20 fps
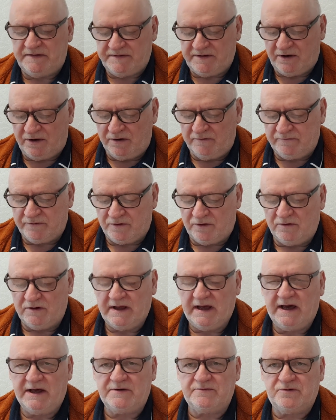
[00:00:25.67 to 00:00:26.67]
overall
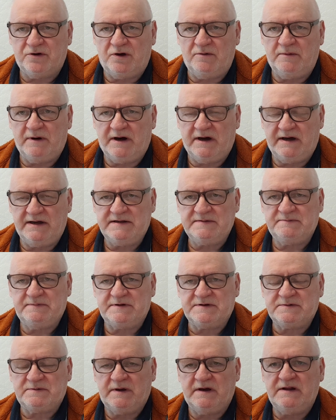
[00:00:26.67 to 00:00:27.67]
headroom height
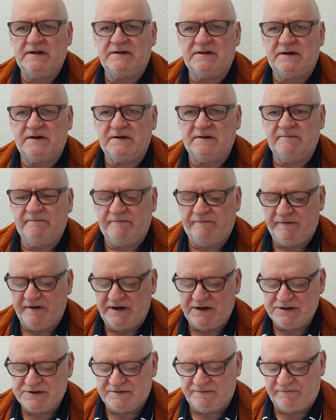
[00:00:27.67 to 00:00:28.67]
between the
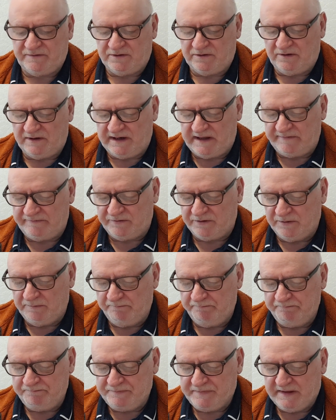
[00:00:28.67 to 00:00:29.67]
finished floor
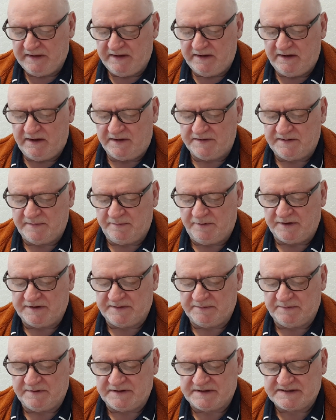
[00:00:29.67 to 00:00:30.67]
level at the
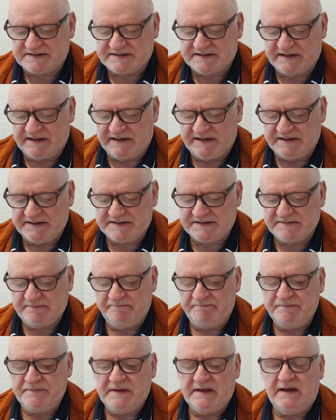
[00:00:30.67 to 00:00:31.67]
bottom of the stairs
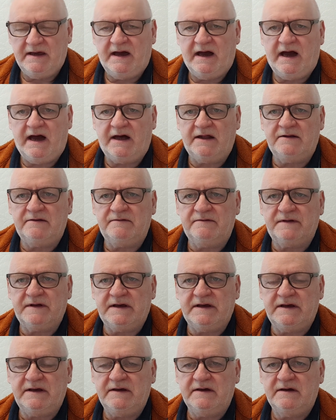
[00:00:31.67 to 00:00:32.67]
and
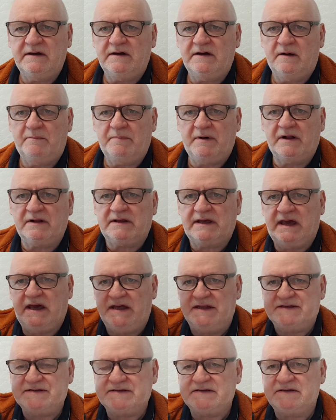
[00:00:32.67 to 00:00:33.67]
the
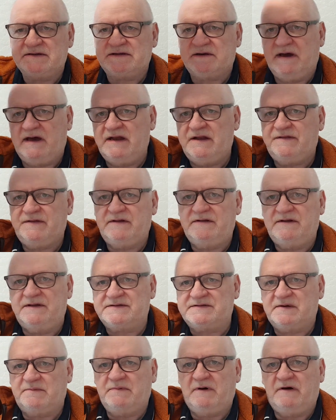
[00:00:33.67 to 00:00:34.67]
bulkheads. So anything
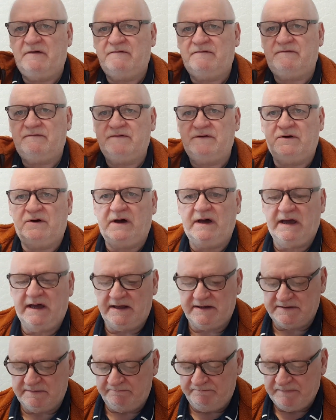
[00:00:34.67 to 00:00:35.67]
that's above your
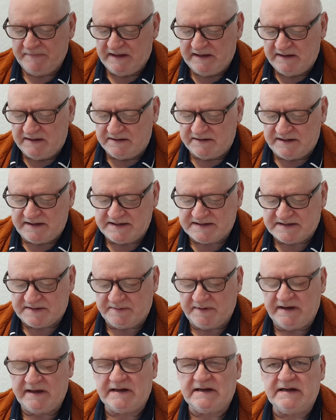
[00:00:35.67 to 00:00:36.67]
head needs to
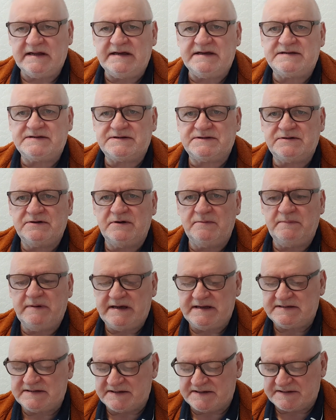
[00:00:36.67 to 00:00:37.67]
be at least 2
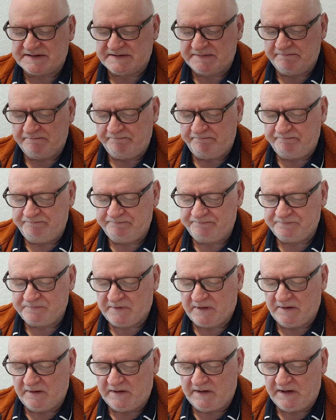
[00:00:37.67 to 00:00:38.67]
meters.
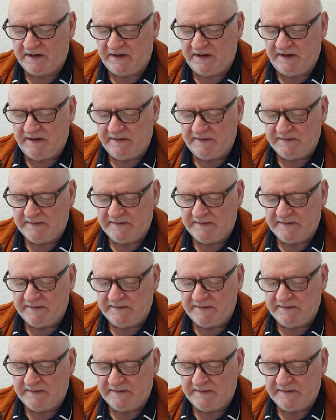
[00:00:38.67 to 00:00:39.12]
Okay.